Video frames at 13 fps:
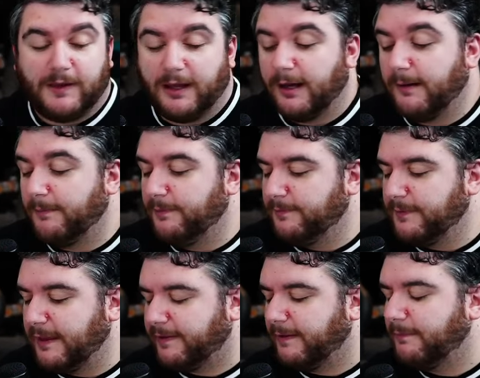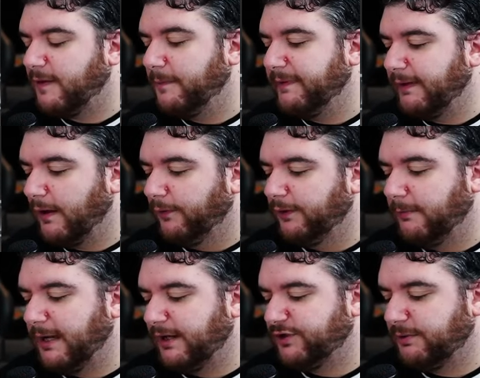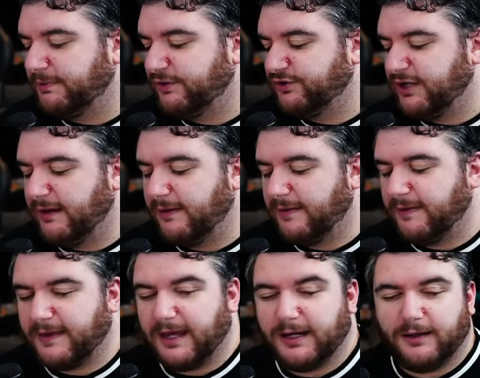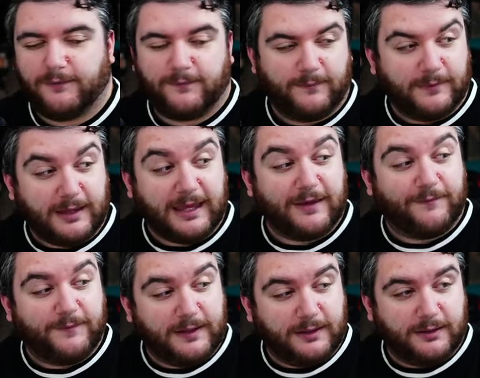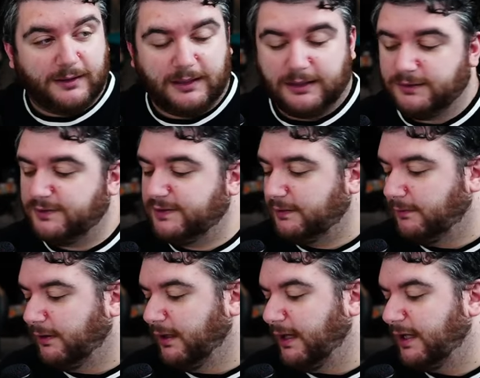That seems to be the only matchup that Chains is kind of iffy into,